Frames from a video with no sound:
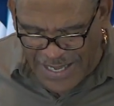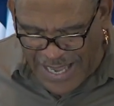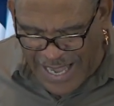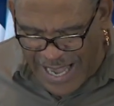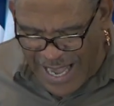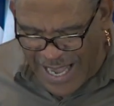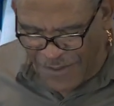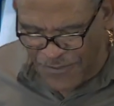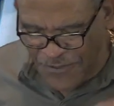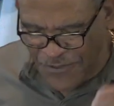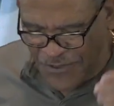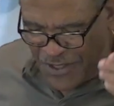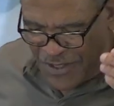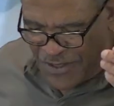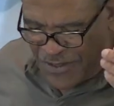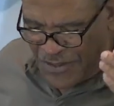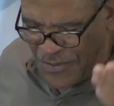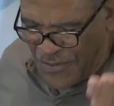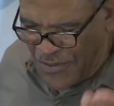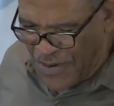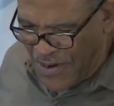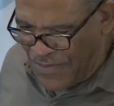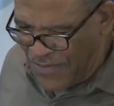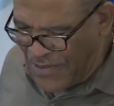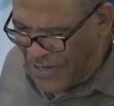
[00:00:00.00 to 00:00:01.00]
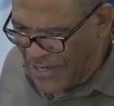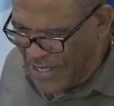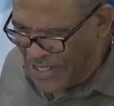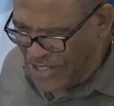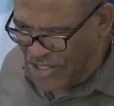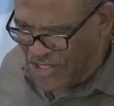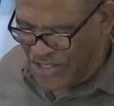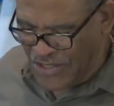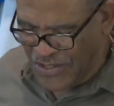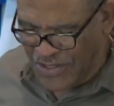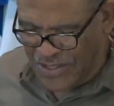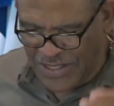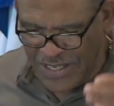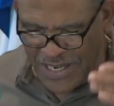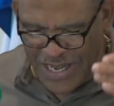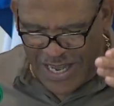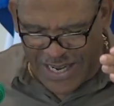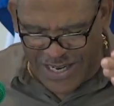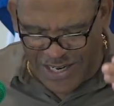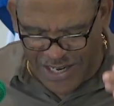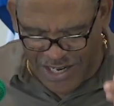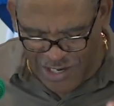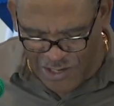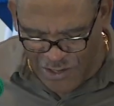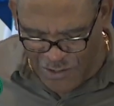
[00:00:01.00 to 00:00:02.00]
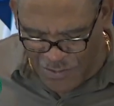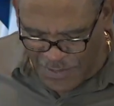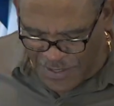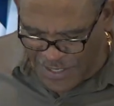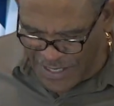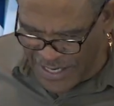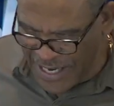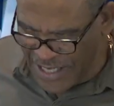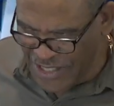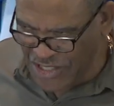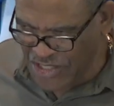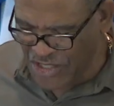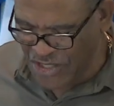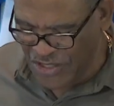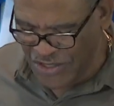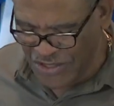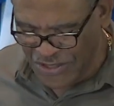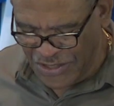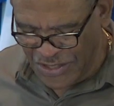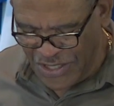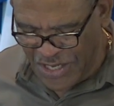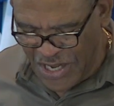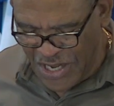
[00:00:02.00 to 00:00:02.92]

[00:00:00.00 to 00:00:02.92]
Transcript: after revelation and illumination,